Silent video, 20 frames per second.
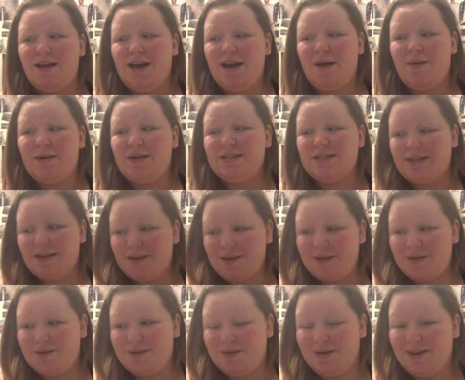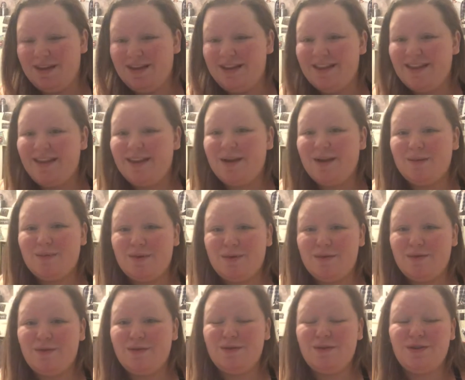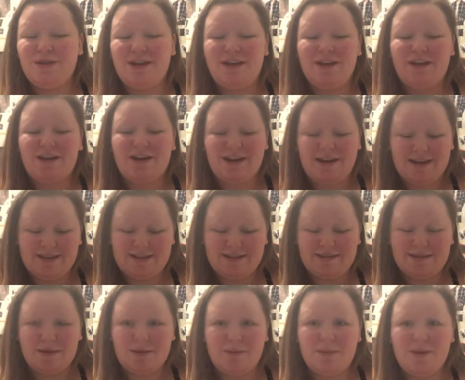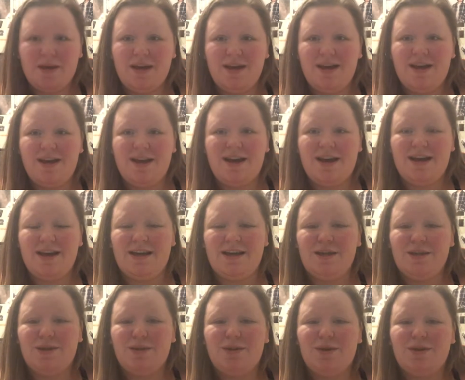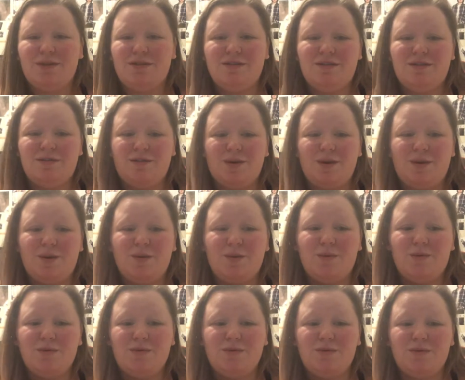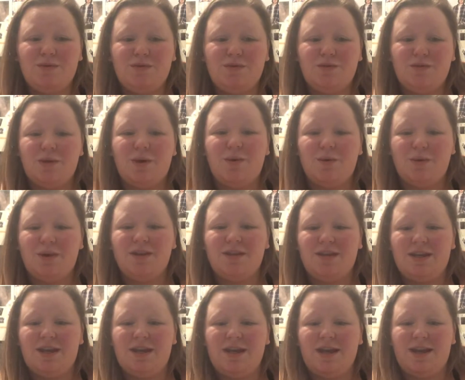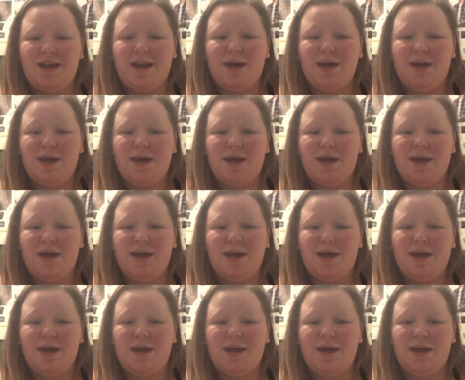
I want to tell you that you're beautiful, that you're handsome, and you are so worth it. And